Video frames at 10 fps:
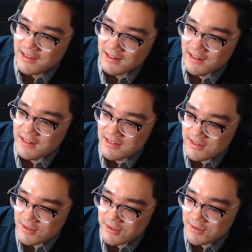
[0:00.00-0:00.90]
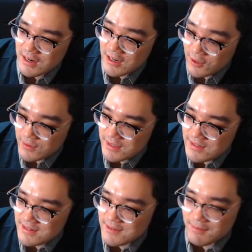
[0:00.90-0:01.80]
Uh, and so I
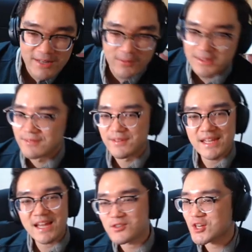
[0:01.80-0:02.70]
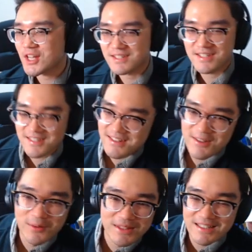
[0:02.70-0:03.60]
always, man, with the VHS,
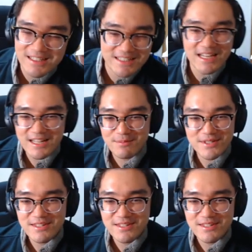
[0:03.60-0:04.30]
with the tapes,